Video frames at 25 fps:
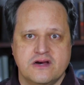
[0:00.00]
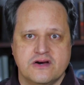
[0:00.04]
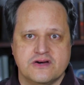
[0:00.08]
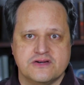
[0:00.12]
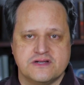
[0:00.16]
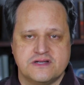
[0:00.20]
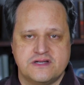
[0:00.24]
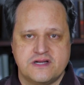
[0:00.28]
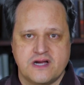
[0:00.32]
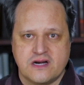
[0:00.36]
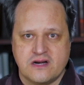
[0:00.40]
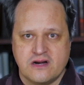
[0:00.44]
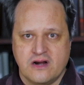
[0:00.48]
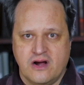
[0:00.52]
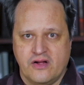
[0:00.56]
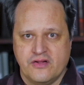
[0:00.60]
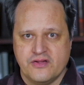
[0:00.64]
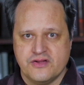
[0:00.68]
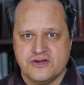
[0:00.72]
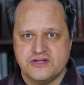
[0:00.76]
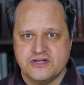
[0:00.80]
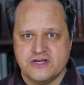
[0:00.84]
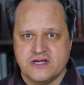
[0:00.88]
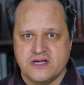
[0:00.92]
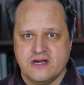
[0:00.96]
here's a
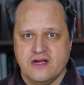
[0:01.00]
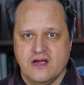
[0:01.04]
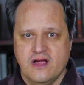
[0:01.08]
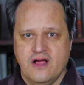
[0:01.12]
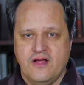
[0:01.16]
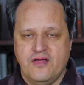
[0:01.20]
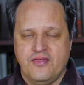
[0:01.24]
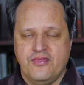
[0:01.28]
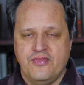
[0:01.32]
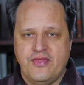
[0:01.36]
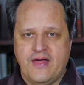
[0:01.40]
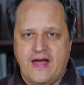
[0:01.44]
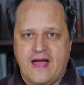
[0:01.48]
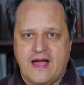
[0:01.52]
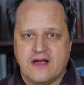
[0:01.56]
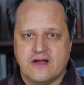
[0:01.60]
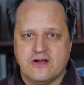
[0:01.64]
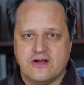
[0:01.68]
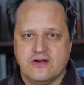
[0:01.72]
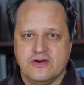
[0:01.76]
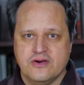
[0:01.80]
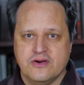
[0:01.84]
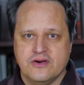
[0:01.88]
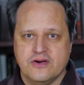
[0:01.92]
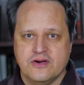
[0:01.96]
technology
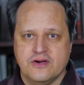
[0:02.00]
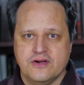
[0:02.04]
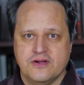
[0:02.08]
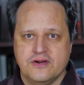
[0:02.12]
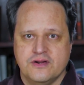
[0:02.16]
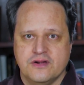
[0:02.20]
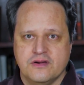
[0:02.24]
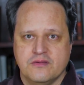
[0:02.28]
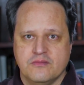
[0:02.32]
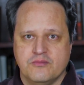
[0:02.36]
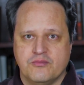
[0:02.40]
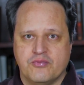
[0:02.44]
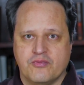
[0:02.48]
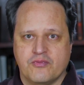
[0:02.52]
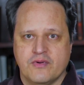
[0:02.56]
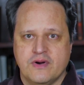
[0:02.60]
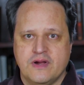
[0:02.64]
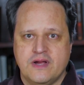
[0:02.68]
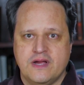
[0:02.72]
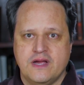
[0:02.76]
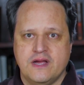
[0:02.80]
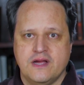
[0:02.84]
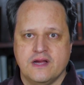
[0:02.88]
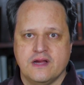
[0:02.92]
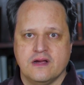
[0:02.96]
that could
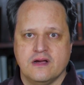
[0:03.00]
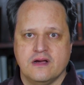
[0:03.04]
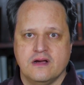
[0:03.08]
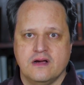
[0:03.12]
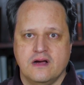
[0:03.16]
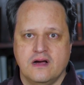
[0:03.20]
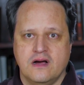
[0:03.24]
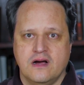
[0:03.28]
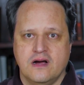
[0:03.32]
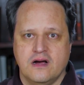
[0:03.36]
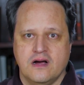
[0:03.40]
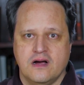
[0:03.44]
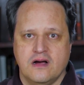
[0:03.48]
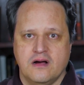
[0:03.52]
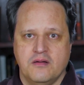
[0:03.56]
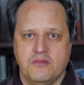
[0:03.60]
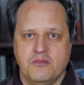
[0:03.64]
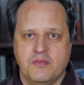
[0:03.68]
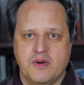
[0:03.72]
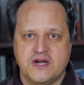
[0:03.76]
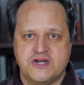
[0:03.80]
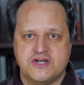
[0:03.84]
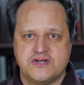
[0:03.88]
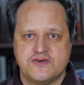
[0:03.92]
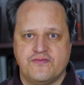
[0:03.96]
bring a
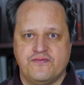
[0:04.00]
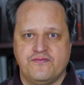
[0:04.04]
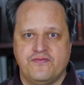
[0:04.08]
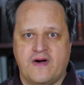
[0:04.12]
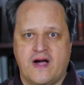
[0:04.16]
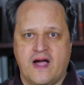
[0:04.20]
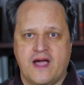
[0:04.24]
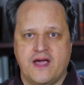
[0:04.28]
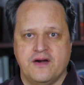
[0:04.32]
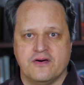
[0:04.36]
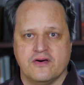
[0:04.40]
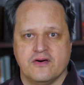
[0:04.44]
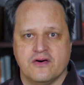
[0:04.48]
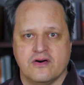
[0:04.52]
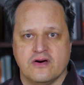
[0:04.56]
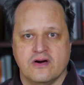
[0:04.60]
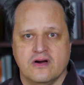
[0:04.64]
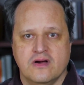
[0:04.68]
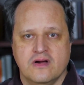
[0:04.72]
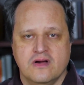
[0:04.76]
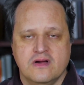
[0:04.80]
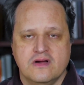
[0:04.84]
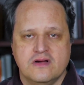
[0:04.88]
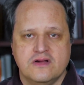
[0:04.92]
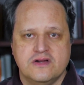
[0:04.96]
much finer